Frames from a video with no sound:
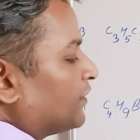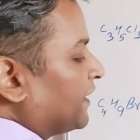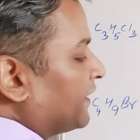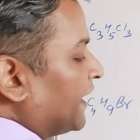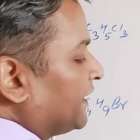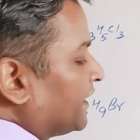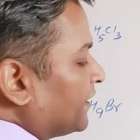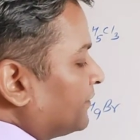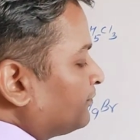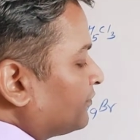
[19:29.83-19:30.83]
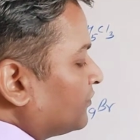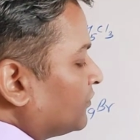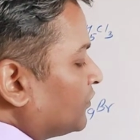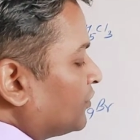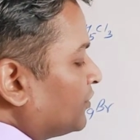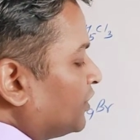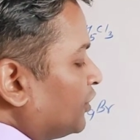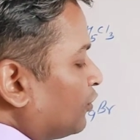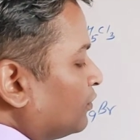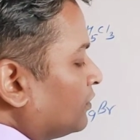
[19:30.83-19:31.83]
I write here
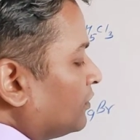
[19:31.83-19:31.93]
CO,